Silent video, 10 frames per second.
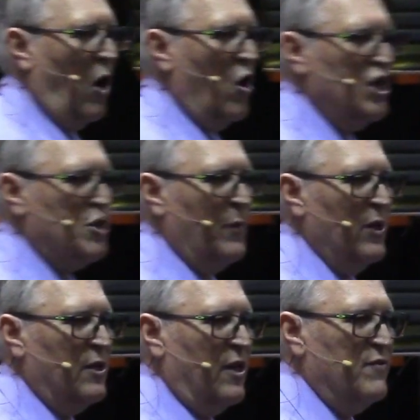Holy
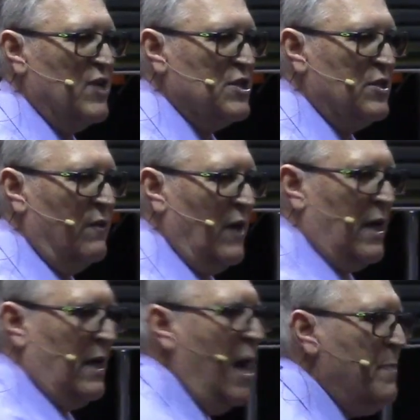Spirit gives us the
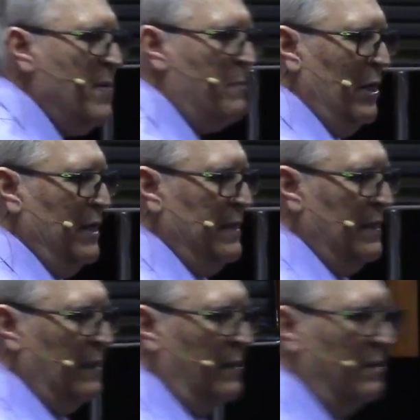
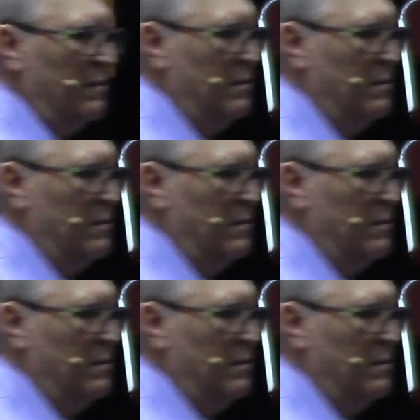capability